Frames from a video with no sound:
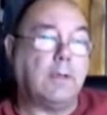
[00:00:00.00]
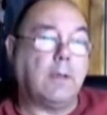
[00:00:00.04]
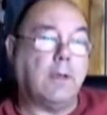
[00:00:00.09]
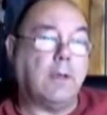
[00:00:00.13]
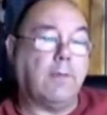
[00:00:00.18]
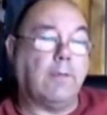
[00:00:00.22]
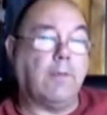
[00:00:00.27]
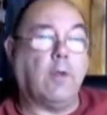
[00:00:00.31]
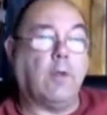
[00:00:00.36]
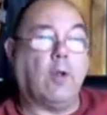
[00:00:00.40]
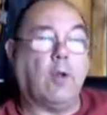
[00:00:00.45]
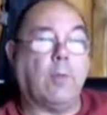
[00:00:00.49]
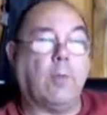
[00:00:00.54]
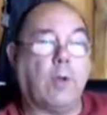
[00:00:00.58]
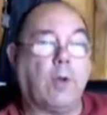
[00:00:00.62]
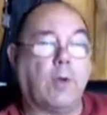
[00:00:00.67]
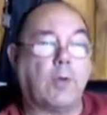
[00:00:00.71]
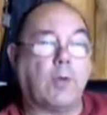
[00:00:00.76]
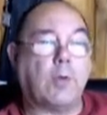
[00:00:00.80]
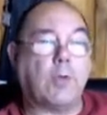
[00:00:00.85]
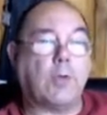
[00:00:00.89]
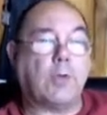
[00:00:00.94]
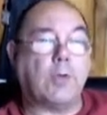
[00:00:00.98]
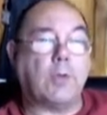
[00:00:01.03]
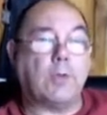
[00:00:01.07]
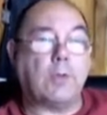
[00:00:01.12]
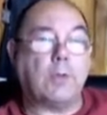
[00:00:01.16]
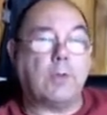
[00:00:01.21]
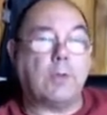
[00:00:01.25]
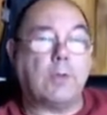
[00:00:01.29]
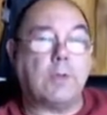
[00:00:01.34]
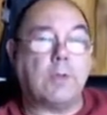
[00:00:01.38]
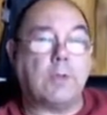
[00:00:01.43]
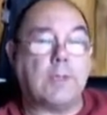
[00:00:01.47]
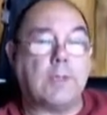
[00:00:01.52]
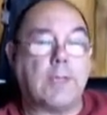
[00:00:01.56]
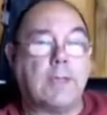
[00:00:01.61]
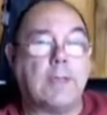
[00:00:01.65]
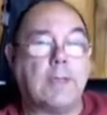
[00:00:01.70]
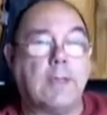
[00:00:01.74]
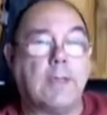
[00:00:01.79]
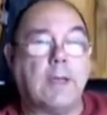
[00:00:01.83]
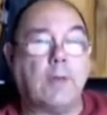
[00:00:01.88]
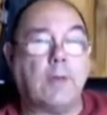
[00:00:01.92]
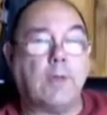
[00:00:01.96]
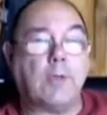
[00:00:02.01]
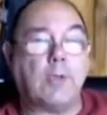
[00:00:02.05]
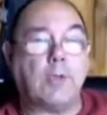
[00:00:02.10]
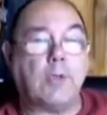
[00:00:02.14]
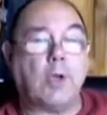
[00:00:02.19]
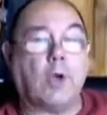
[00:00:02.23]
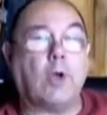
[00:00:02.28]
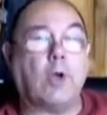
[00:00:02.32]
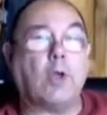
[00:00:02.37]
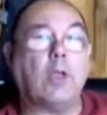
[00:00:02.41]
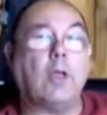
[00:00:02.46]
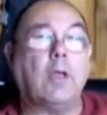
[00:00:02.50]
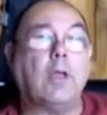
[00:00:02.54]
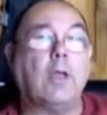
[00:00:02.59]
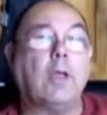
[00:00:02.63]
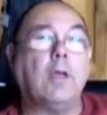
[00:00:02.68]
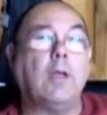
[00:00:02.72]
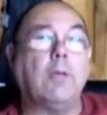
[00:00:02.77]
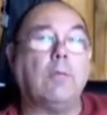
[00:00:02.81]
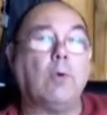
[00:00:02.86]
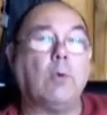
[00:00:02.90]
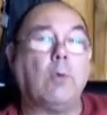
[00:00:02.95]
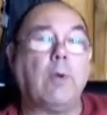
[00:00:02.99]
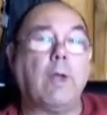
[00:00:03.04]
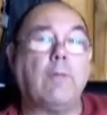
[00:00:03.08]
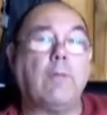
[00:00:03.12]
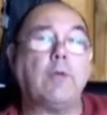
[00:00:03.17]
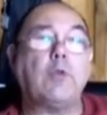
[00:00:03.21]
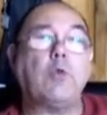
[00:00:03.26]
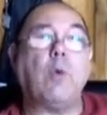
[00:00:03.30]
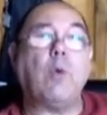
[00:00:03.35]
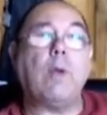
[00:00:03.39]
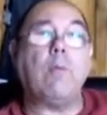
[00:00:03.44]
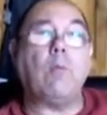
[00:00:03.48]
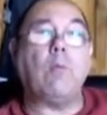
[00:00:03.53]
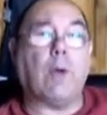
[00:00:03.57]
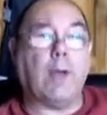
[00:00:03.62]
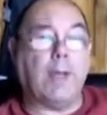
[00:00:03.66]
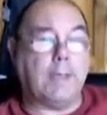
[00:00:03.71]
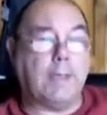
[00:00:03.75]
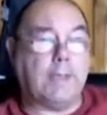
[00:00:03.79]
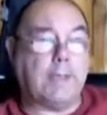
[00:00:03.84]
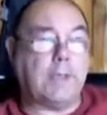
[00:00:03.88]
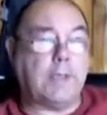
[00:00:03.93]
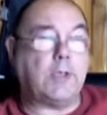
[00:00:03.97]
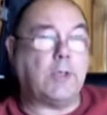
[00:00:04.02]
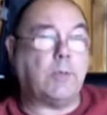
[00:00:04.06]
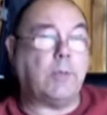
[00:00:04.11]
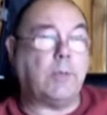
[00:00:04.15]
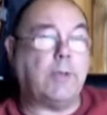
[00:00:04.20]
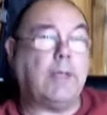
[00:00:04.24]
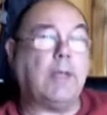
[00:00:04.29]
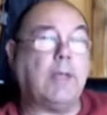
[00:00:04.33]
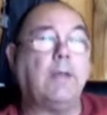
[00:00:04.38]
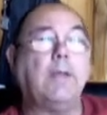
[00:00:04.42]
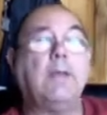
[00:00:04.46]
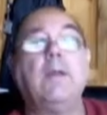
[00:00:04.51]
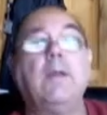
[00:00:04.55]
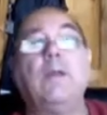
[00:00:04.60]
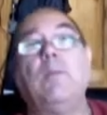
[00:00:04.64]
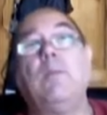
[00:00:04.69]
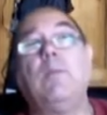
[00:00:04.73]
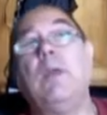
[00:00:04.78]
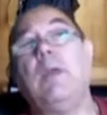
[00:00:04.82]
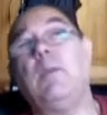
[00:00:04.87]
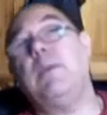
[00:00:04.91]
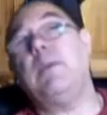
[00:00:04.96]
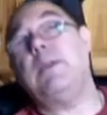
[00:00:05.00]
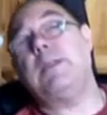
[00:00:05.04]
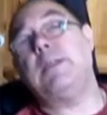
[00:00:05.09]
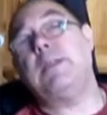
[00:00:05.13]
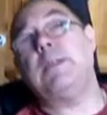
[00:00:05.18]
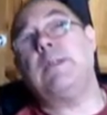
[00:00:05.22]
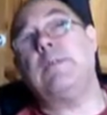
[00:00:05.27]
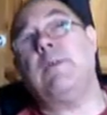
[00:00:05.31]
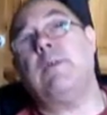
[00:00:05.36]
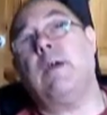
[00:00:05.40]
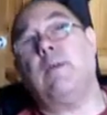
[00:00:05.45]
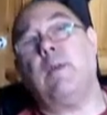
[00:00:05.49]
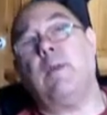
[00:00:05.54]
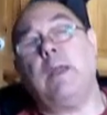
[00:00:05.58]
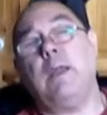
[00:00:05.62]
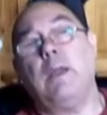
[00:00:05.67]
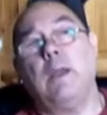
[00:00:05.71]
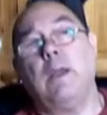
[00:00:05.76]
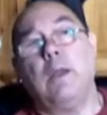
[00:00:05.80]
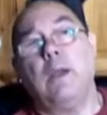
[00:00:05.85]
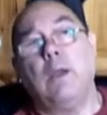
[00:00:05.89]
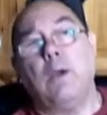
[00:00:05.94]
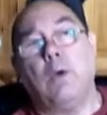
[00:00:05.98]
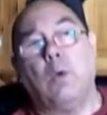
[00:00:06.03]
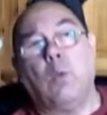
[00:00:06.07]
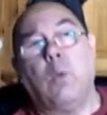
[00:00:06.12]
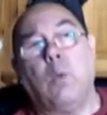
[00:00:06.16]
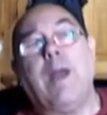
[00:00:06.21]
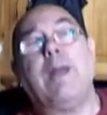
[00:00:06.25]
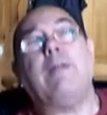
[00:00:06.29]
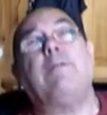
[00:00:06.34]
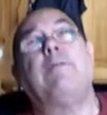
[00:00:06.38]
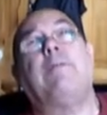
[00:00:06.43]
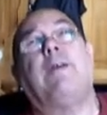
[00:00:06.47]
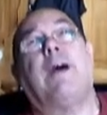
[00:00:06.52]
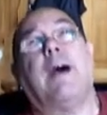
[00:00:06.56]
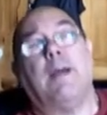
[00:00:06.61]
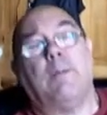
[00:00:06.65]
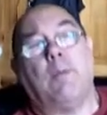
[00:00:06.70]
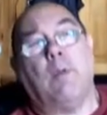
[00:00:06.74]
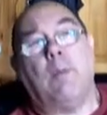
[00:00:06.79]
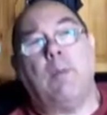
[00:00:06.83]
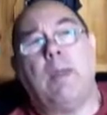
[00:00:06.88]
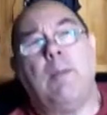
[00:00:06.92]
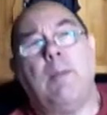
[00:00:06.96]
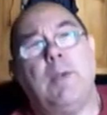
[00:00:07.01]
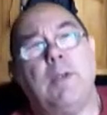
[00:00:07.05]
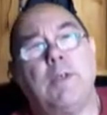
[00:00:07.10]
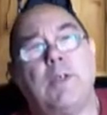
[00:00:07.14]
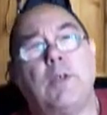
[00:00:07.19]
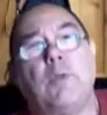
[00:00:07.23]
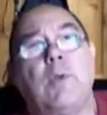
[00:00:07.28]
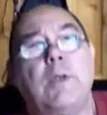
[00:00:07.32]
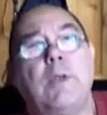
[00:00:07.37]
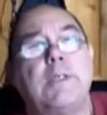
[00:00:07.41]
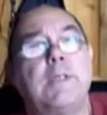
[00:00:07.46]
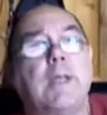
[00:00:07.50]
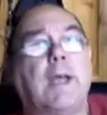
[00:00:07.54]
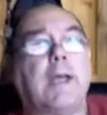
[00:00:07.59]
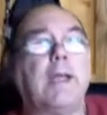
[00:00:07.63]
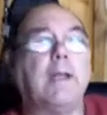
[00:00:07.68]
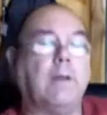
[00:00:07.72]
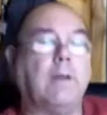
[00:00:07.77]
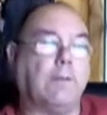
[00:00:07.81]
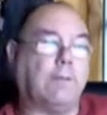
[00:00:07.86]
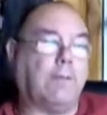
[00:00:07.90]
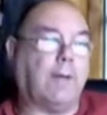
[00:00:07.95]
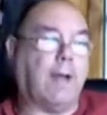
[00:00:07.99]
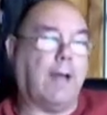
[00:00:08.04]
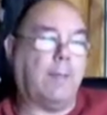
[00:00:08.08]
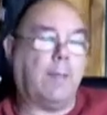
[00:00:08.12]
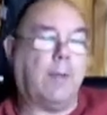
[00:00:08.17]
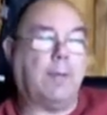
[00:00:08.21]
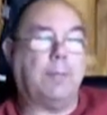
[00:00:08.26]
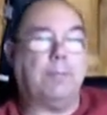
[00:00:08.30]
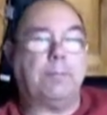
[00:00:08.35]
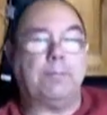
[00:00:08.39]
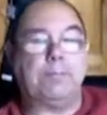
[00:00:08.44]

a floor box sending out stock, but we have a twin wire system here. Maybe this is a very wet fibre, maybe it's a recycled fibre.